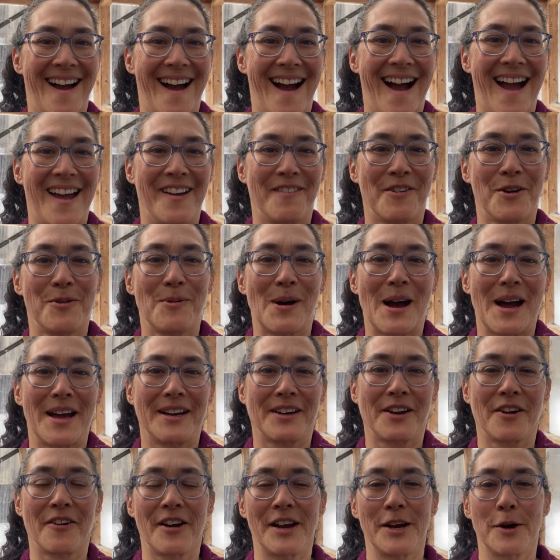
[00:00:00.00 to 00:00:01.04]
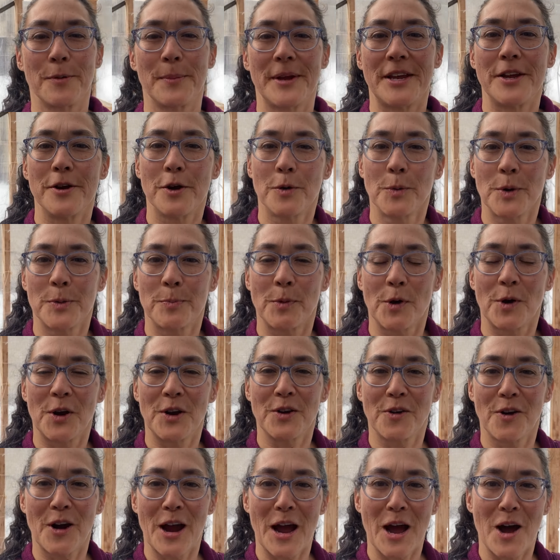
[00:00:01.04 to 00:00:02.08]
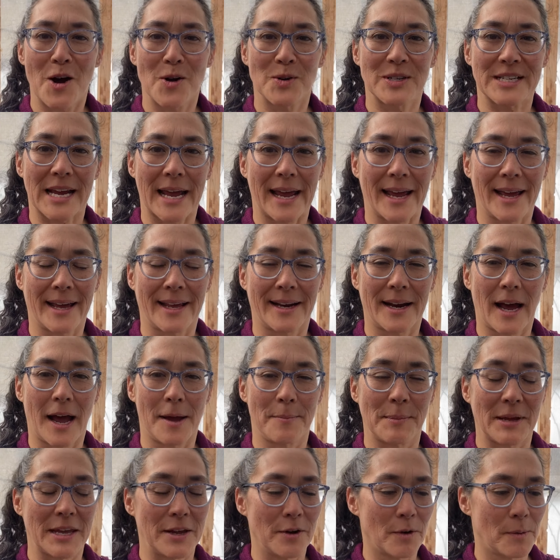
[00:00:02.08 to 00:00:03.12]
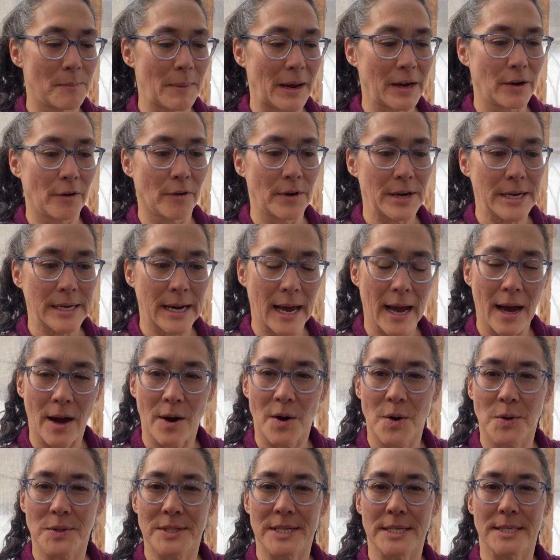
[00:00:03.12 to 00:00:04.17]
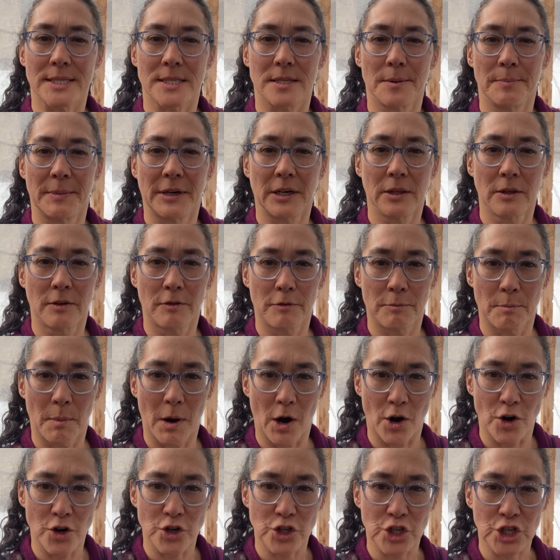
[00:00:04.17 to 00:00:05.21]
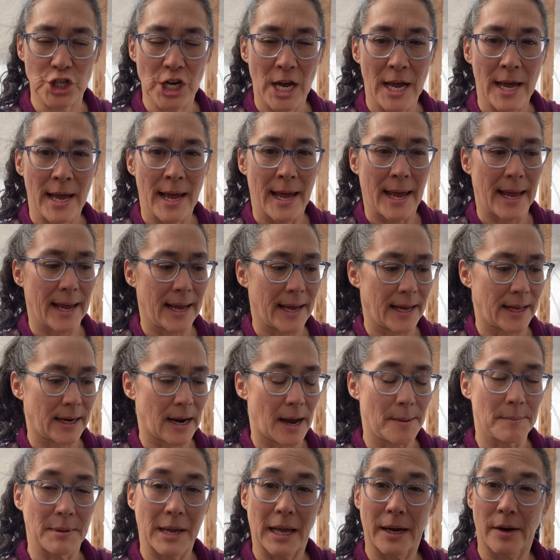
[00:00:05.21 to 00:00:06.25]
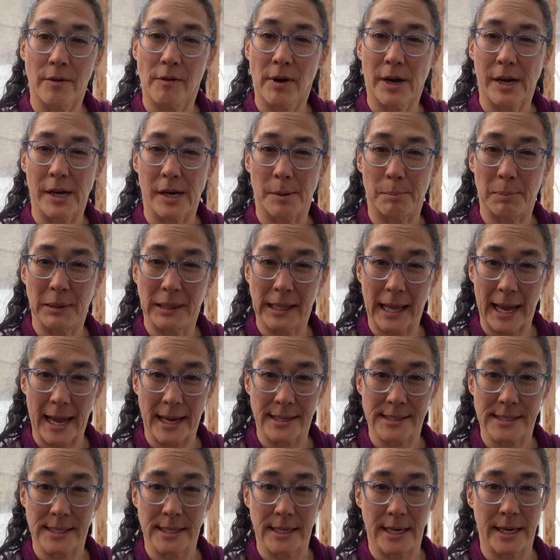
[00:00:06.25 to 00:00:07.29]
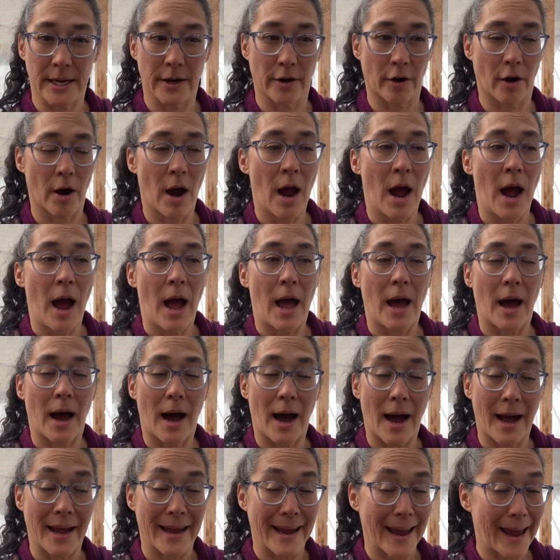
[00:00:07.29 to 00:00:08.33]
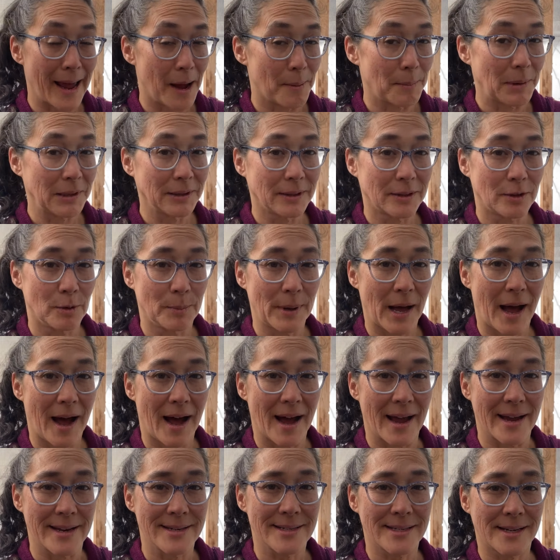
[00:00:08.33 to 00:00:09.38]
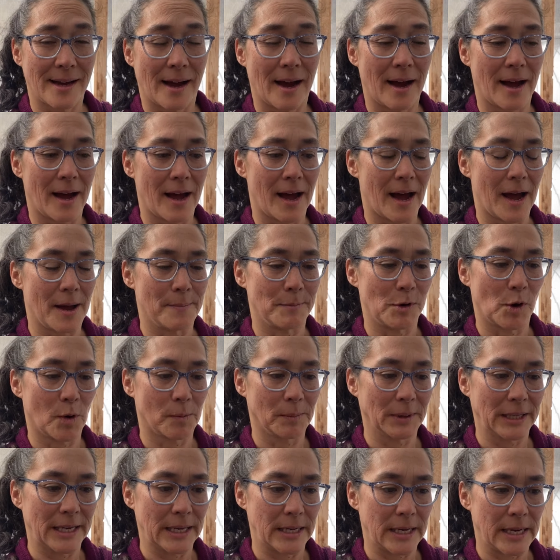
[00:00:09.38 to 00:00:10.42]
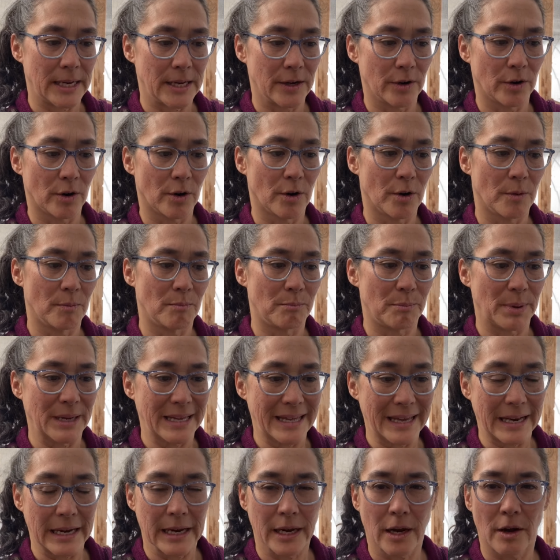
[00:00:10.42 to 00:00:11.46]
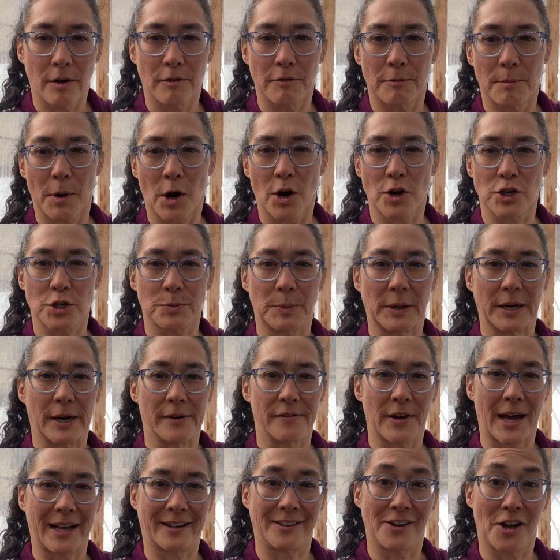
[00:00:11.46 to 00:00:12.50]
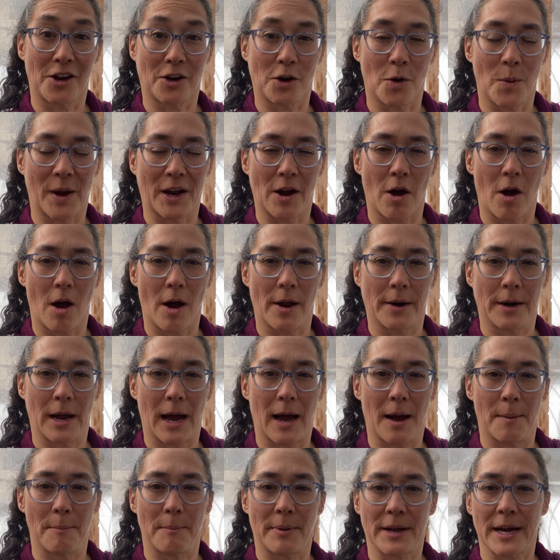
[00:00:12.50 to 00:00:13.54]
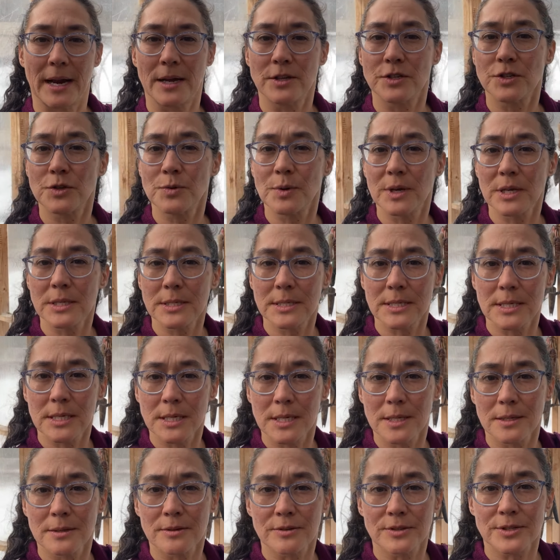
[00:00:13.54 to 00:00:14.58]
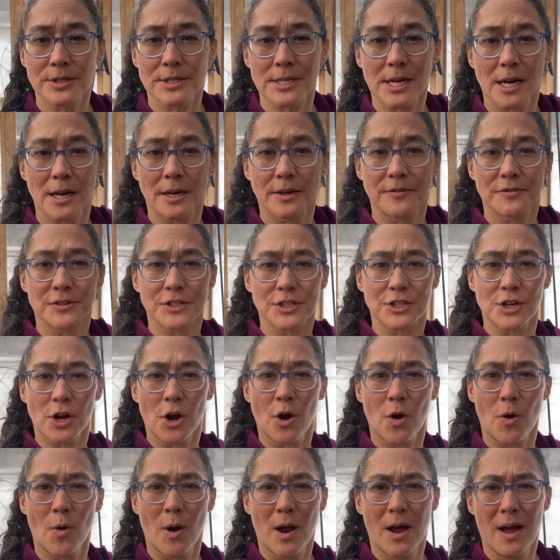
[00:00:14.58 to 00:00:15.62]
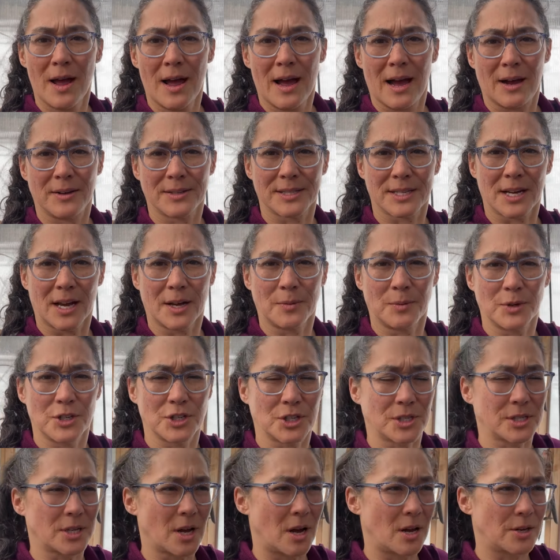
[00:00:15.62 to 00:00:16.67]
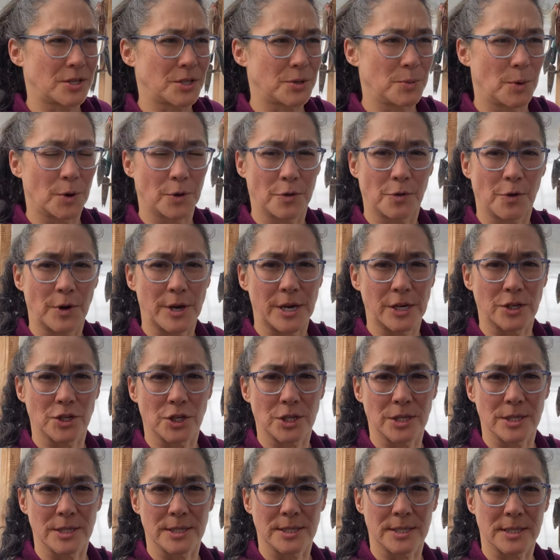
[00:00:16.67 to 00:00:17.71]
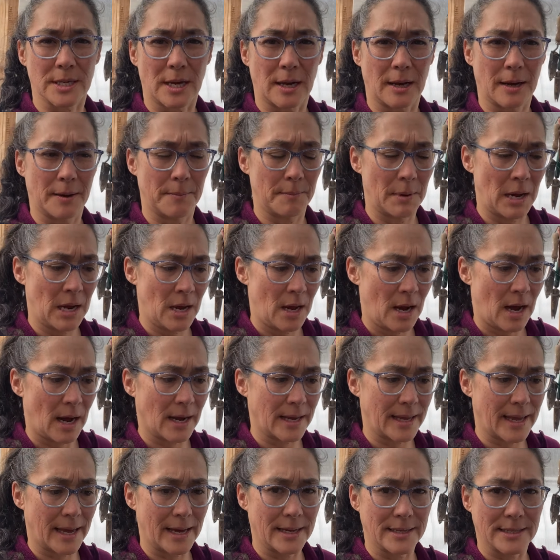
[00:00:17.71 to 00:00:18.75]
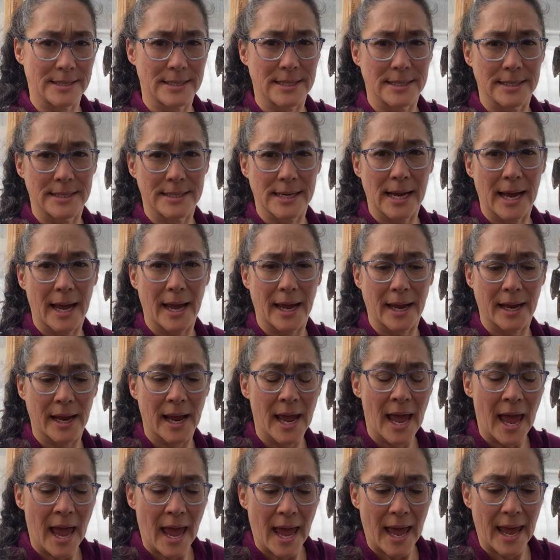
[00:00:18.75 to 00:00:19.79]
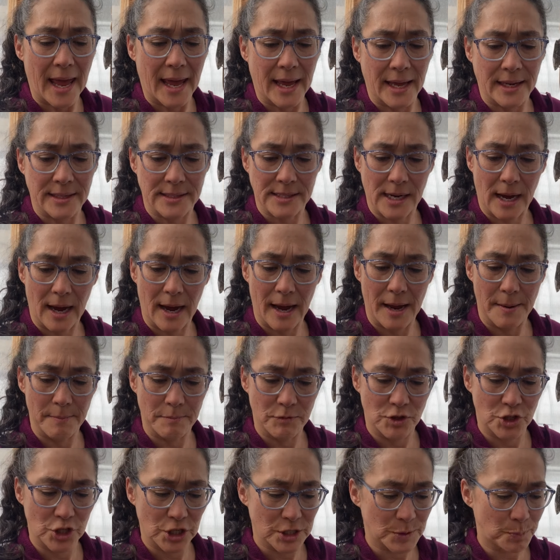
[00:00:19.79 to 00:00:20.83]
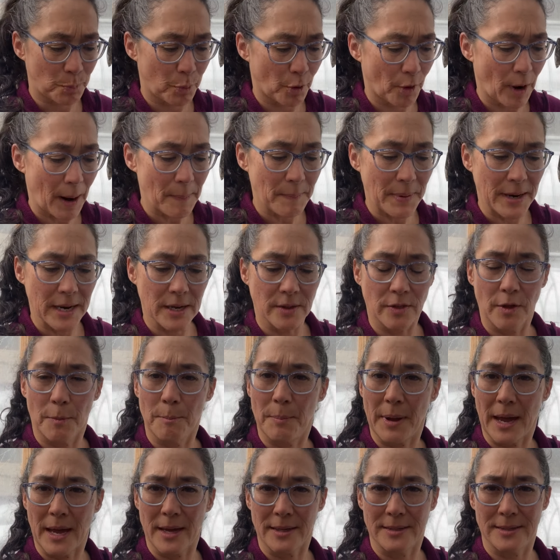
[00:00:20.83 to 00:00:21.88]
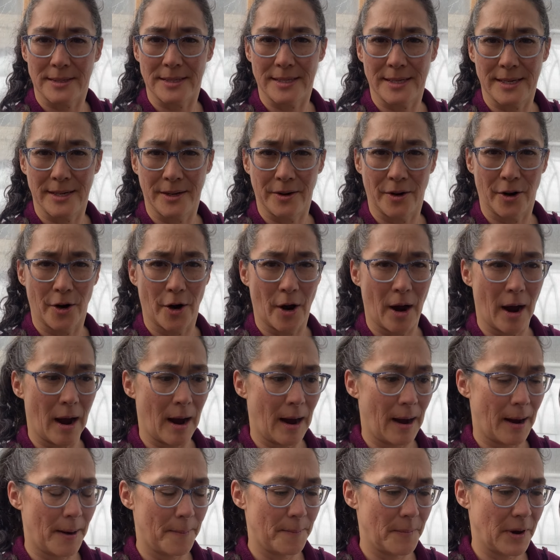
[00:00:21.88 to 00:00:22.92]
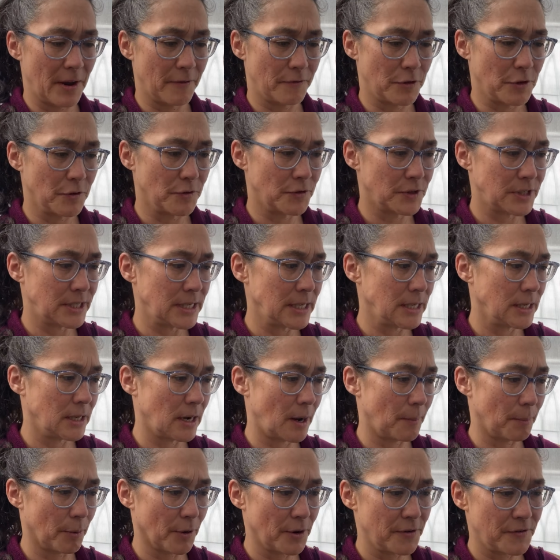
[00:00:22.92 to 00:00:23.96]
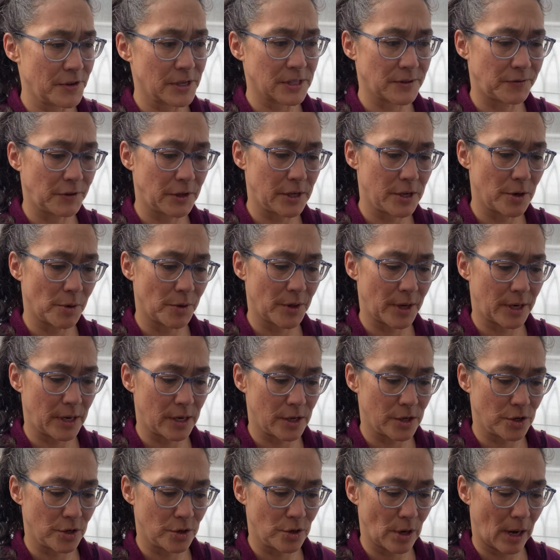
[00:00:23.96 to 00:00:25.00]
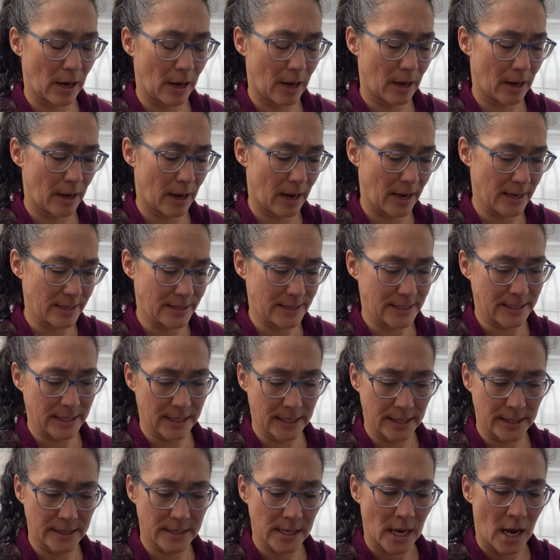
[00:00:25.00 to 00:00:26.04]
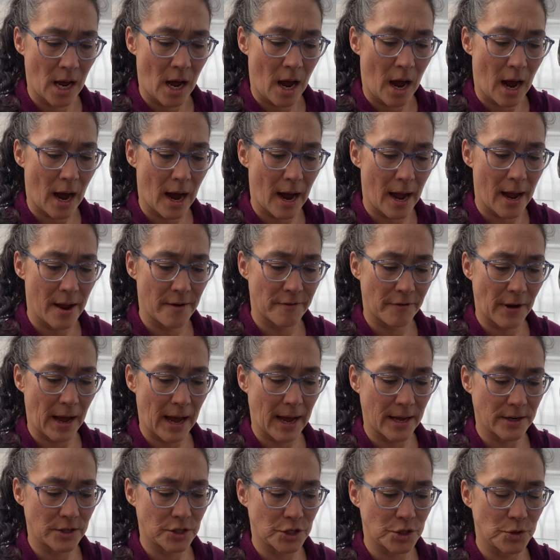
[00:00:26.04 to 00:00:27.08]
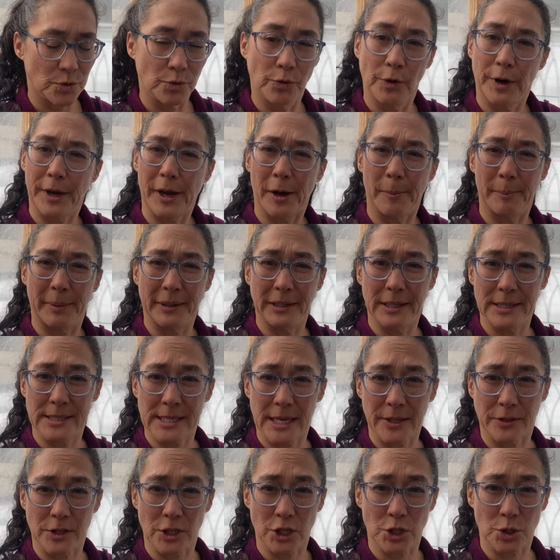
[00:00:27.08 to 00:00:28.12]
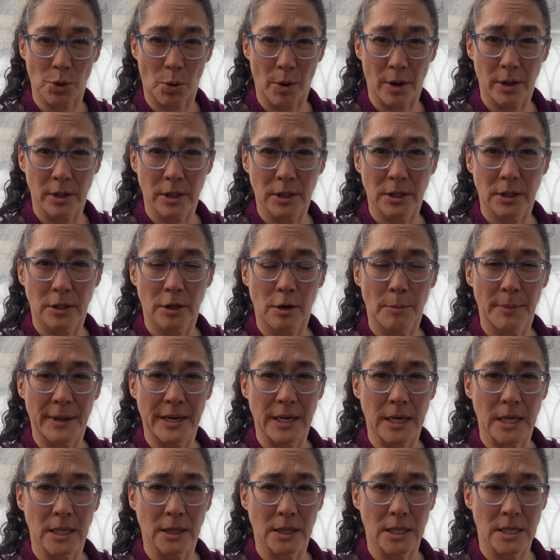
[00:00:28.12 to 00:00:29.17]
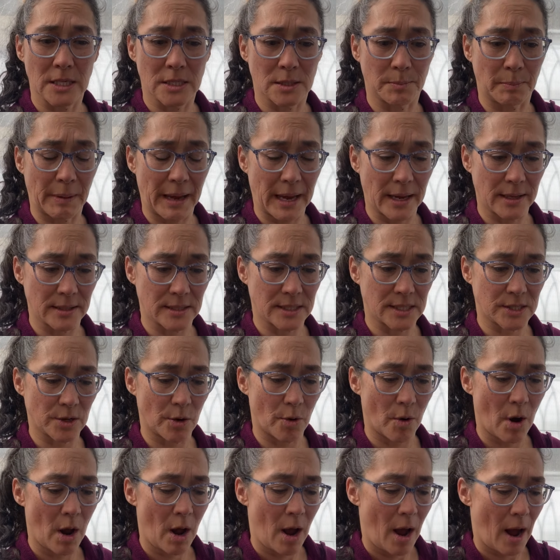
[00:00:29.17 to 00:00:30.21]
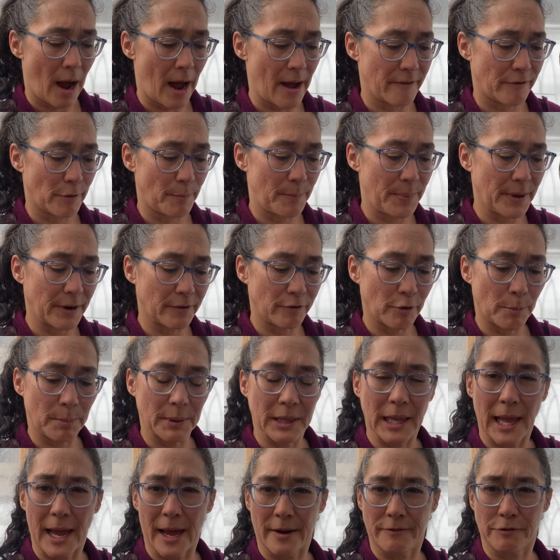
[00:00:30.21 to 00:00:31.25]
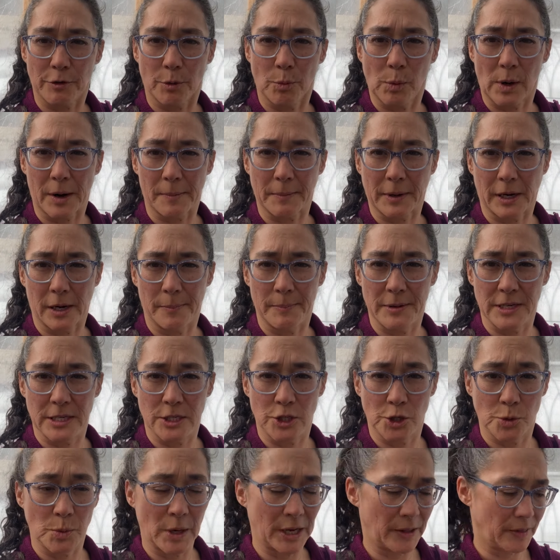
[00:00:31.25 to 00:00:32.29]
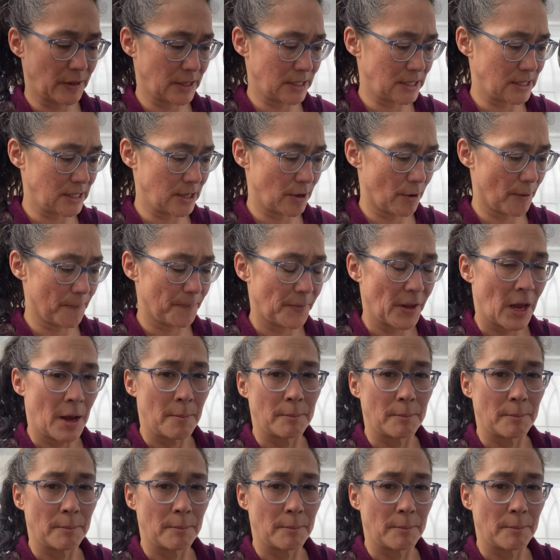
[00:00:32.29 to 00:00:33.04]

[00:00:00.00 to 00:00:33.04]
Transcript: Hi everyone, Kareen Erbe here with Broken Ground, and I'm here in my greenhouse. It's the middle of March and I'm getting ready to plant in here. I am a little behind. I'm normally in here beginning of March, but I've had a lot going on. But as you can see, there's a ton of snow outside. We just got 2 or 3 inches again today, and I'm just prepping the beds here. If you've seen a previous video that I did, I've had to rehabilitate the soil a little bit in these beds, so I have a bit of a plan for what I'm going to be doing this year.